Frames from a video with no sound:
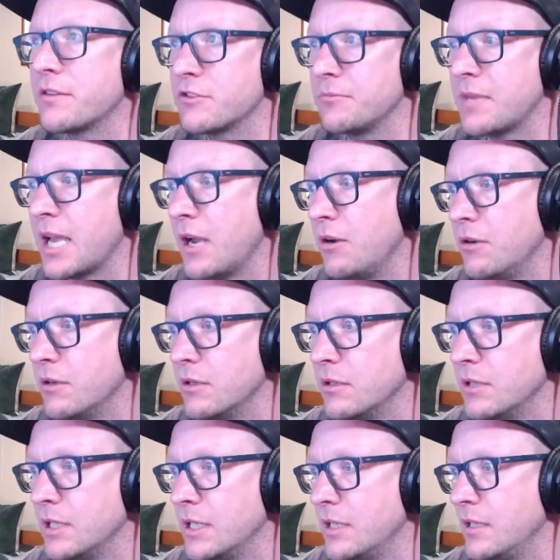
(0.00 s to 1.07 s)
from now.
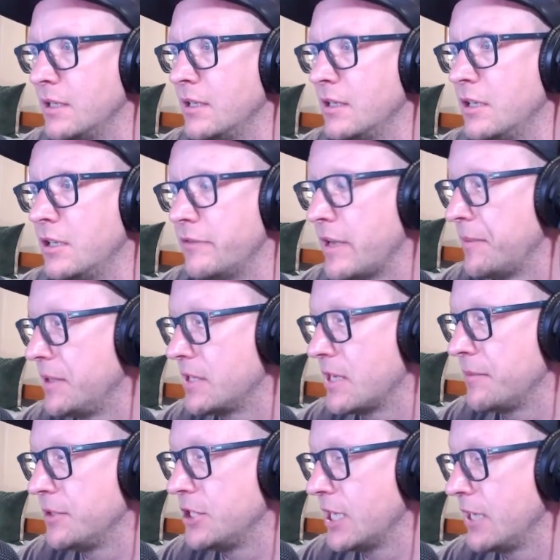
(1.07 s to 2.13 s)
November,
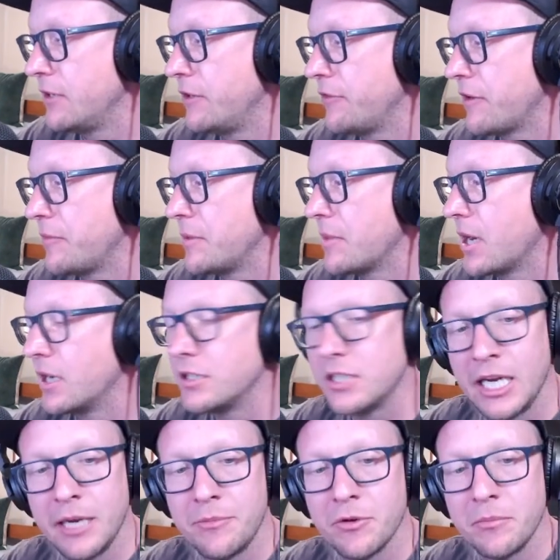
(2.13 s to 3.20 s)
December, January, February, March,
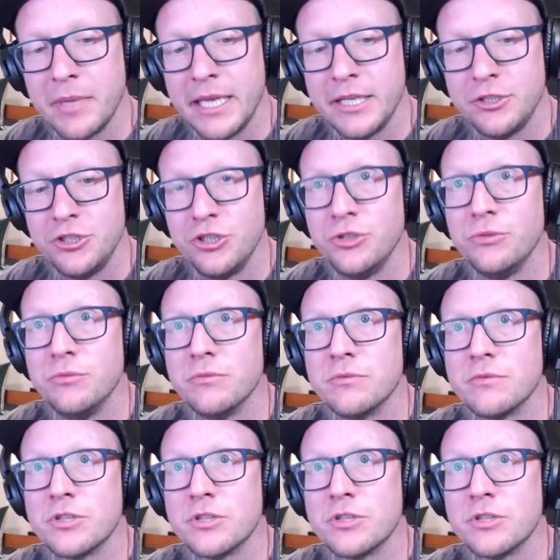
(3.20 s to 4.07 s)
April, May, June.